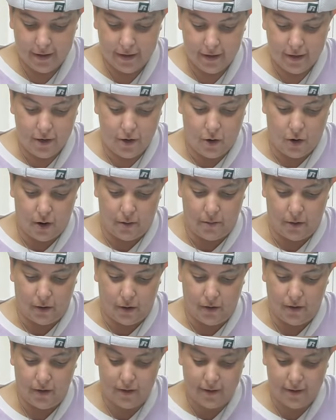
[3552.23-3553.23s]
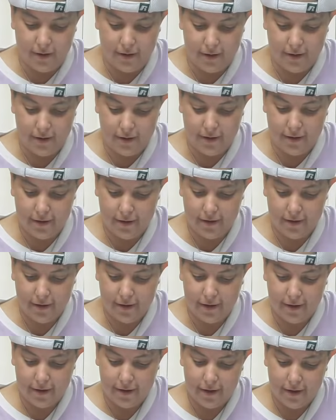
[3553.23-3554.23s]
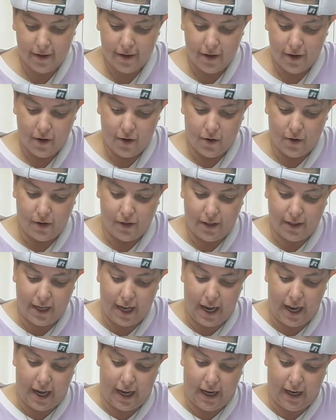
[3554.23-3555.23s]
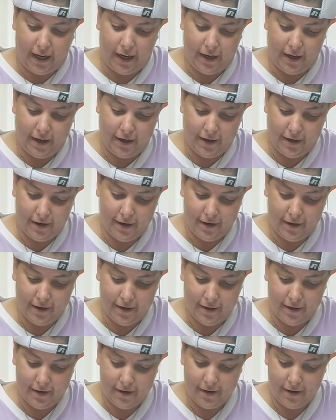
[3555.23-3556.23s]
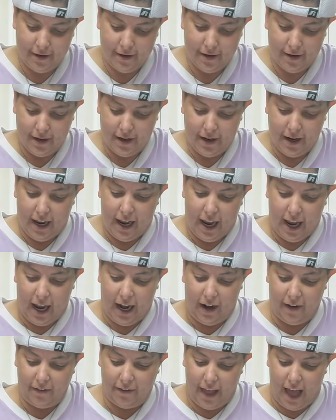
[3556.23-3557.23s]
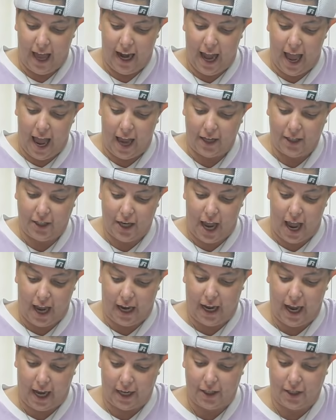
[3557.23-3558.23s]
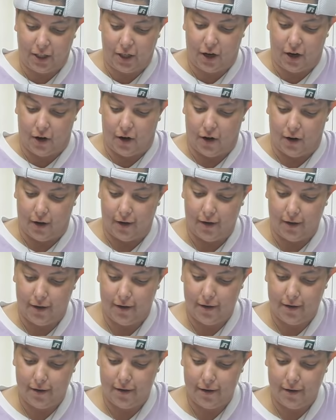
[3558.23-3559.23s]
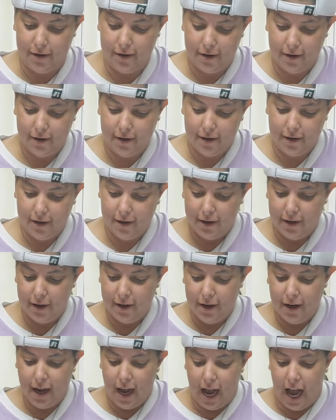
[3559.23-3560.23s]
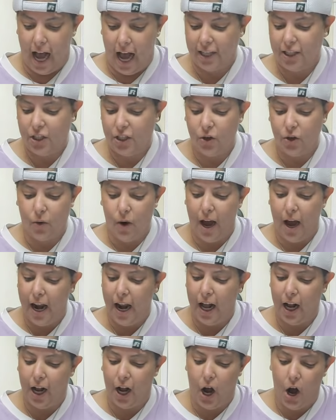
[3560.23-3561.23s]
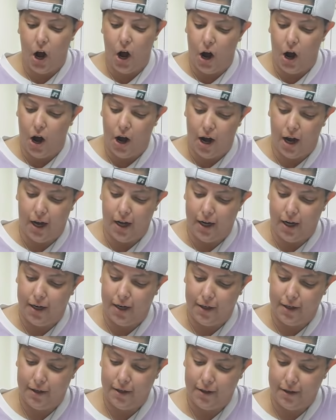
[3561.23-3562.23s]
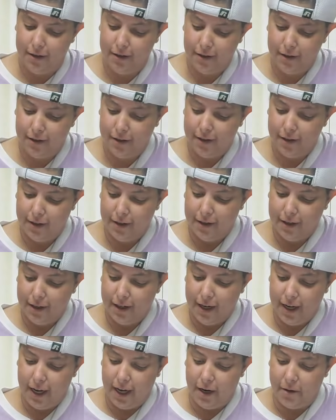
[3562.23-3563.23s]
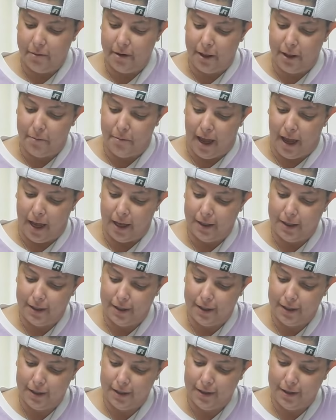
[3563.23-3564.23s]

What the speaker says: normal or sane. And if that hashtag catches on, I swear to God, it'll be the best.